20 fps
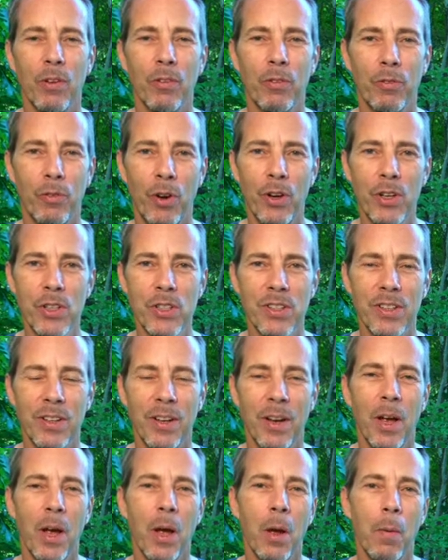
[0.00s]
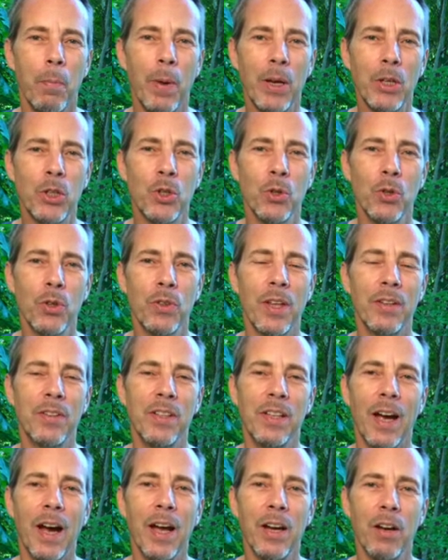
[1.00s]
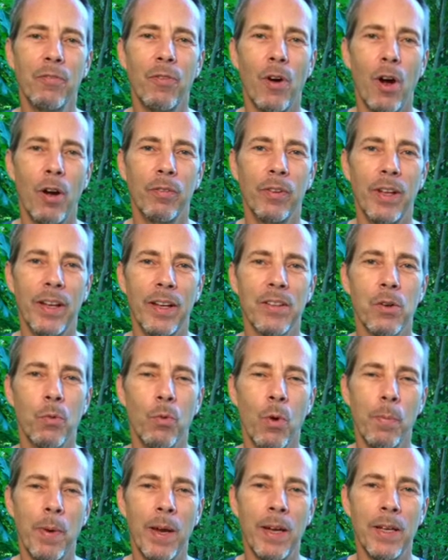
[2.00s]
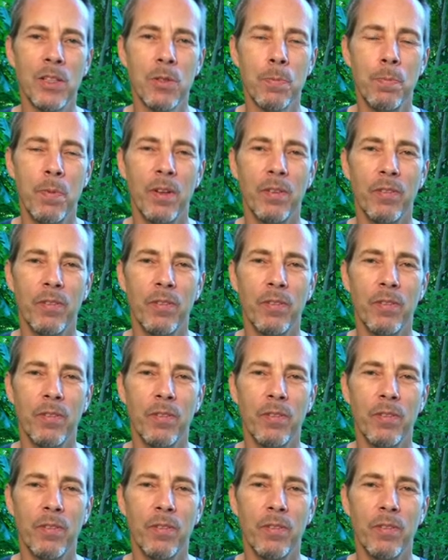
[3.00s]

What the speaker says: First, make sure that the uninvolved leg remains